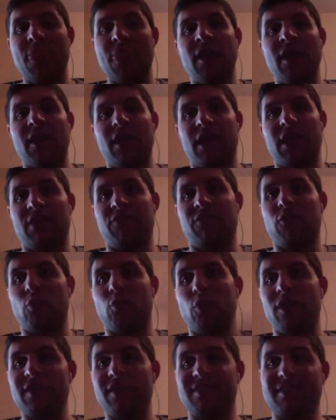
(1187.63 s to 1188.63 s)
if one
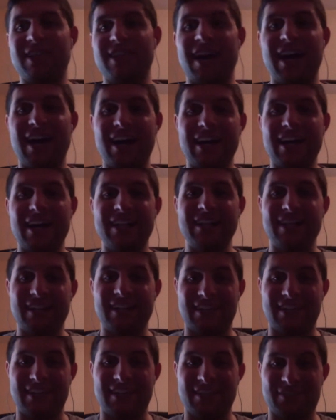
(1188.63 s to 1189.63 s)
side
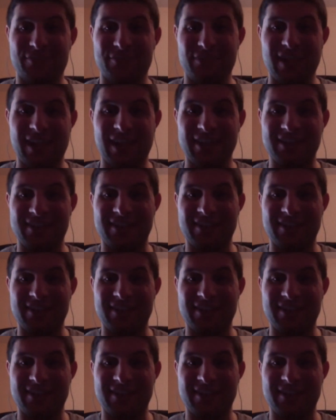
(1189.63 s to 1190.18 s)
is flexed,